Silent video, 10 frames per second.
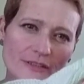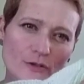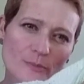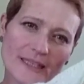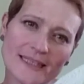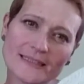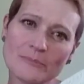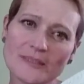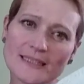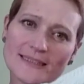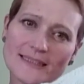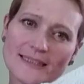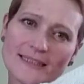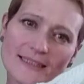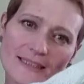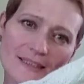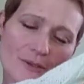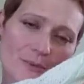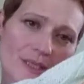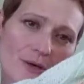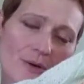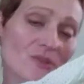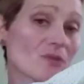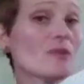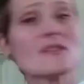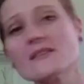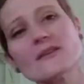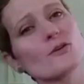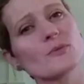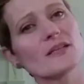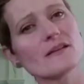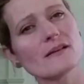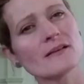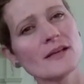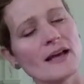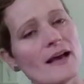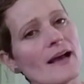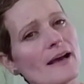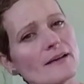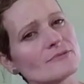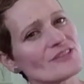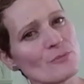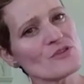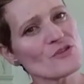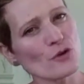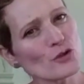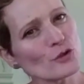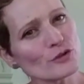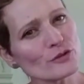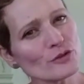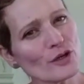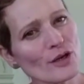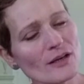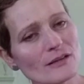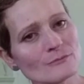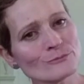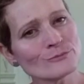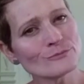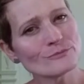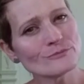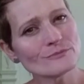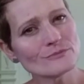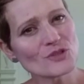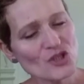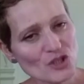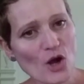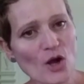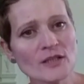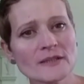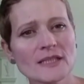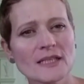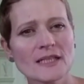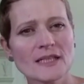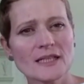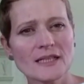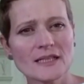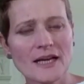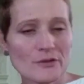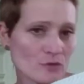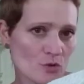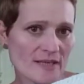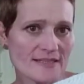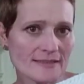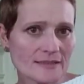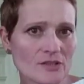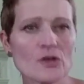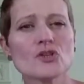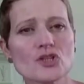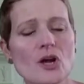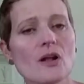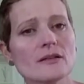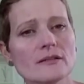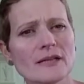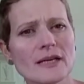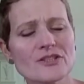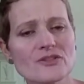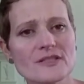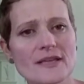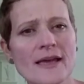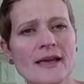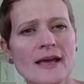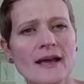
a little bit, but here we go. So this is going to be a semicircular shawl, kind of a crescent shawl, I should say.